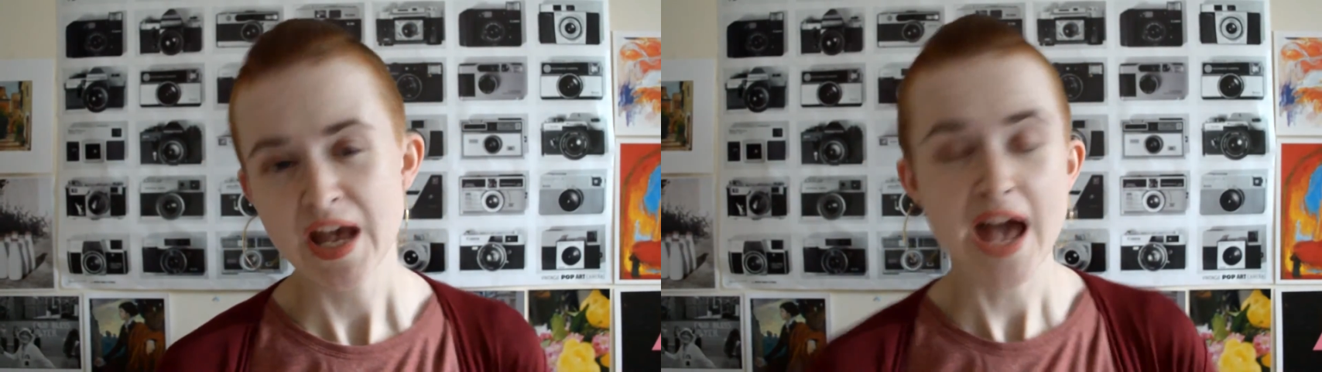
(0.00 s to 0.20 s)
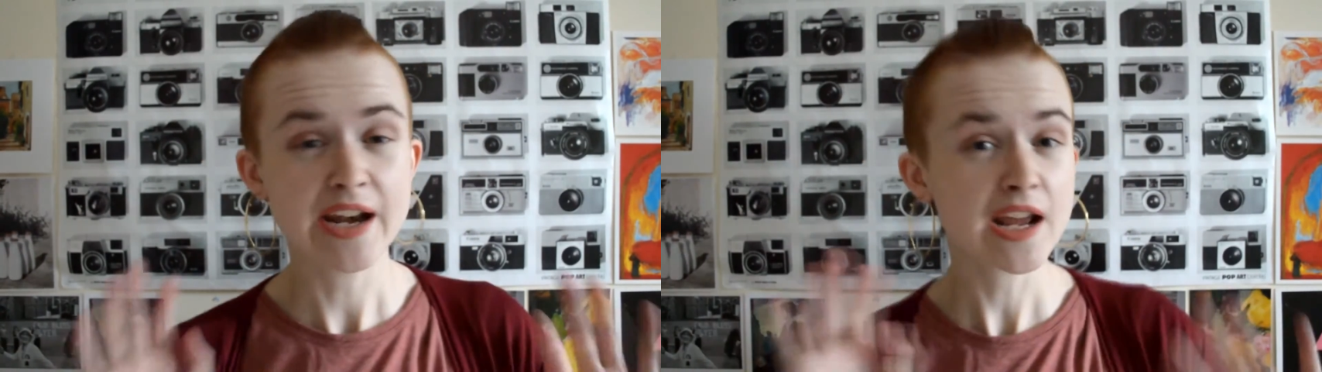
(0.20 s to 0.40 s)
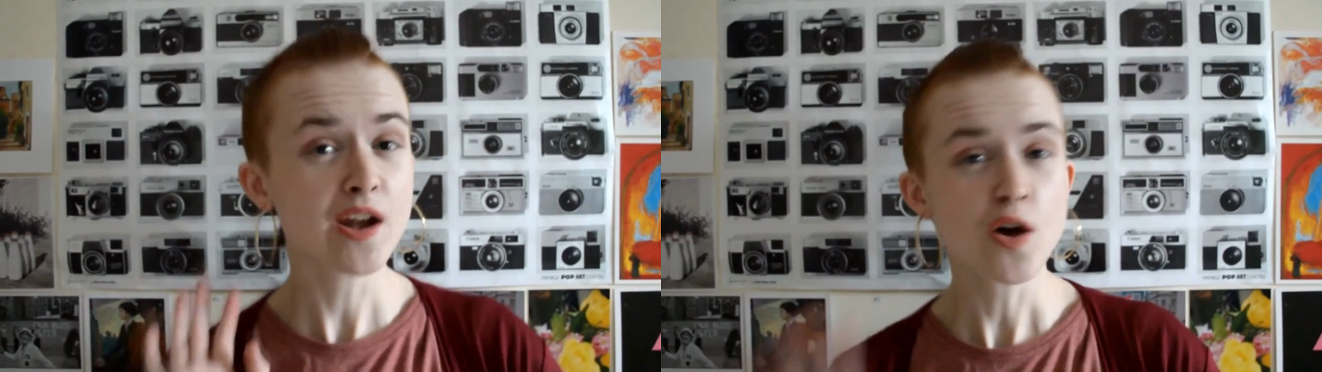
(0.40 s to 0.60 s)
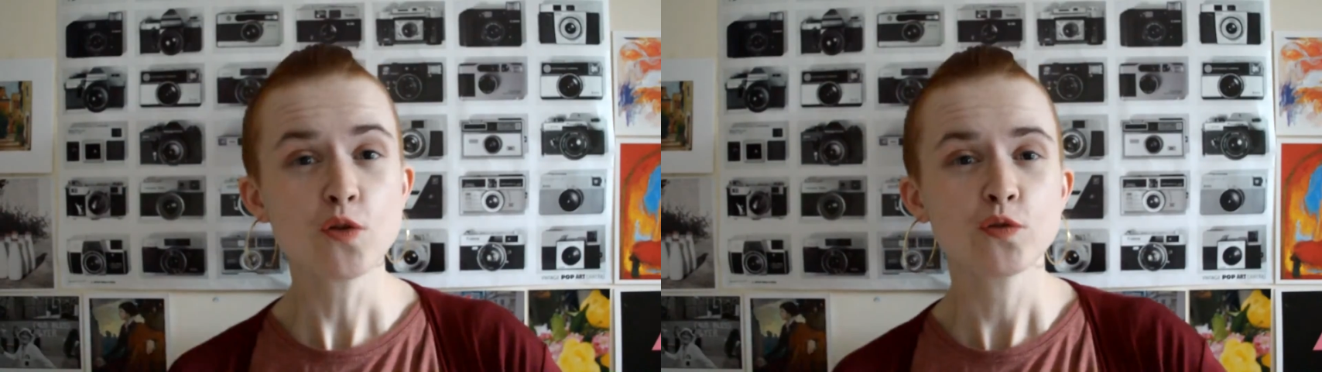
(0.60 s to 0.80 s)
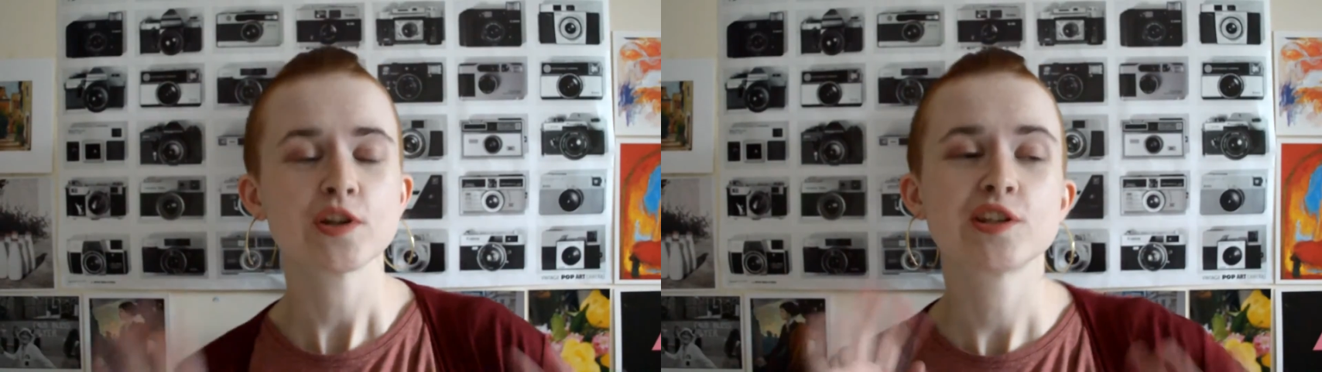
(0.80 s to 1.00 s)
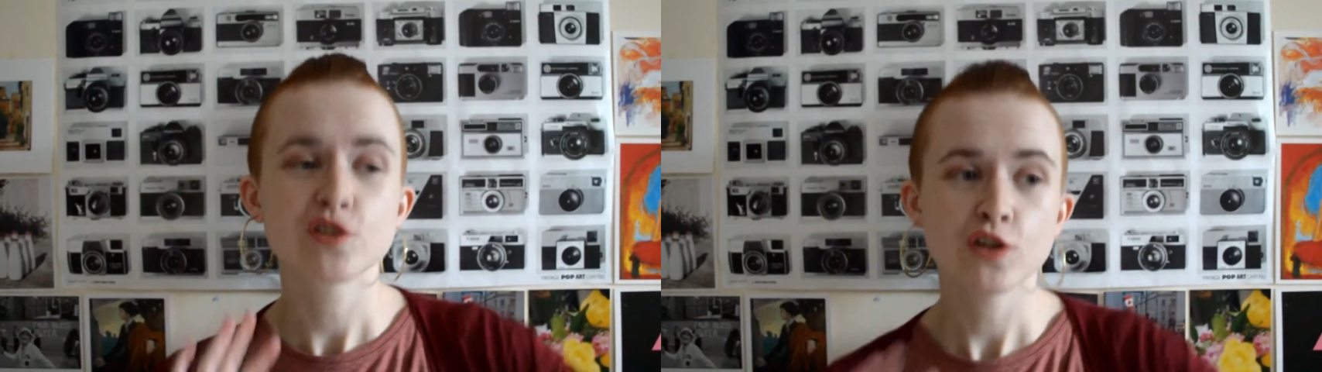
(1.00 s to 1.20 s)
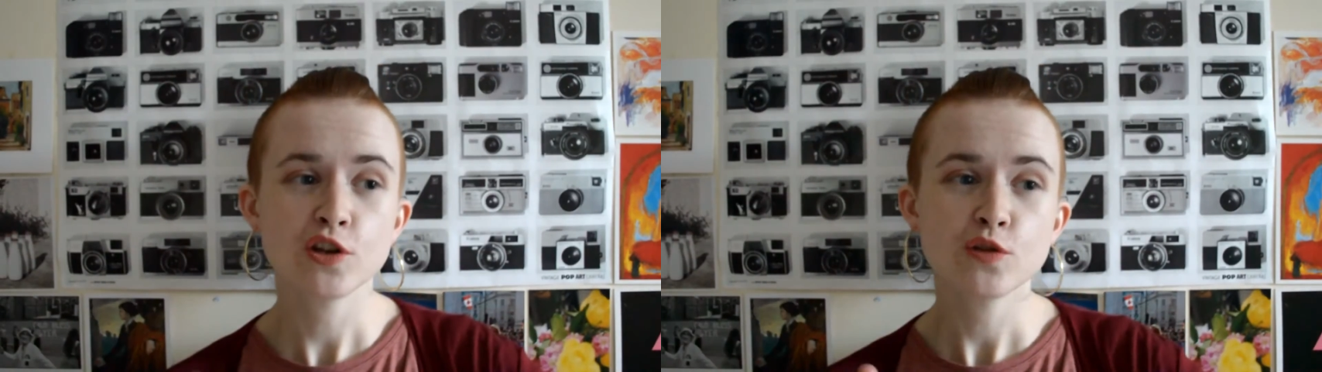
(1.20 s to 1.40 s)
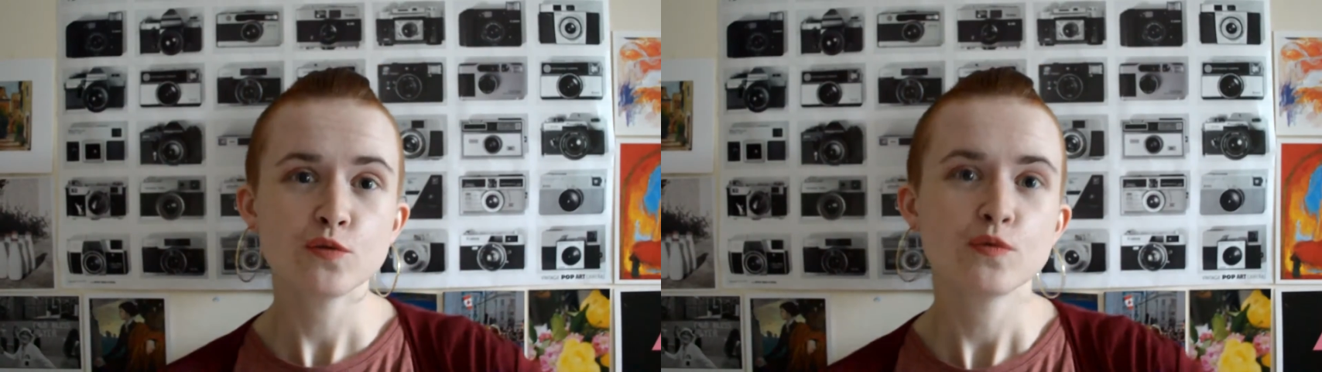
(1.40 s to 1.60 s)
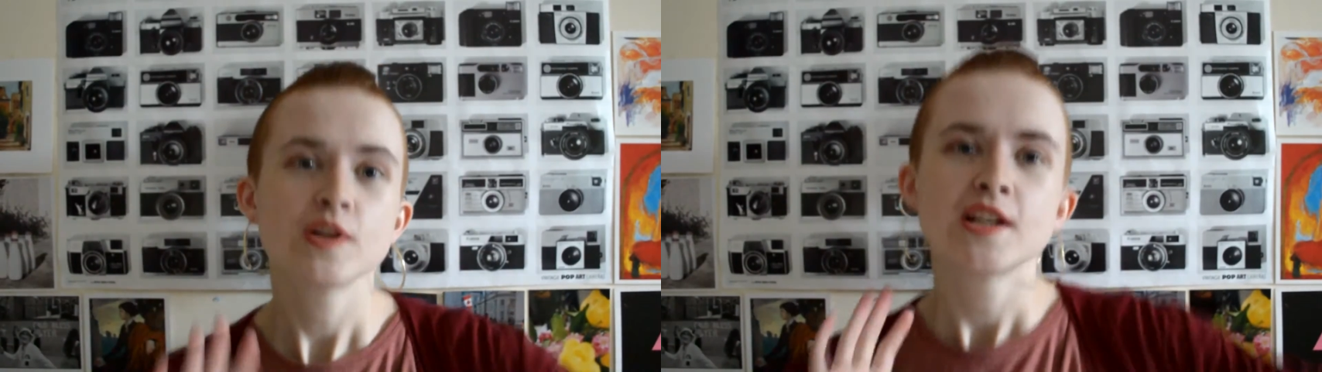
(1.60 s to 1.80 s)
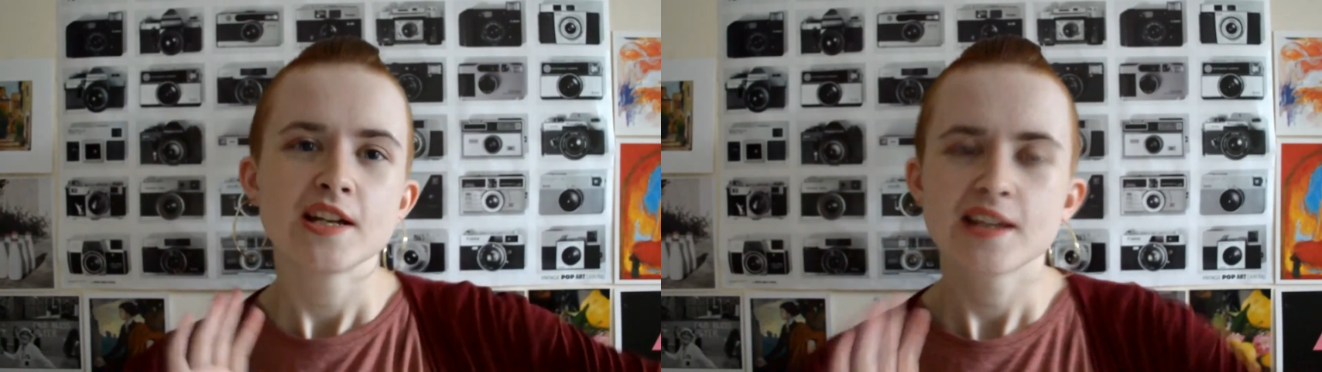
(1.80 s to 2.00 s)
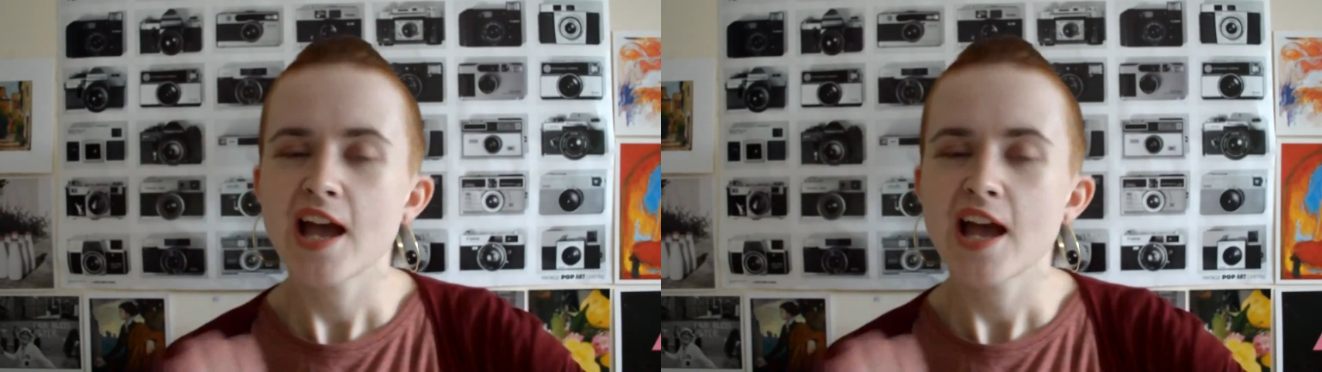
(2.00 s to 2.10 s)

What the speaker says: And I know it's new, they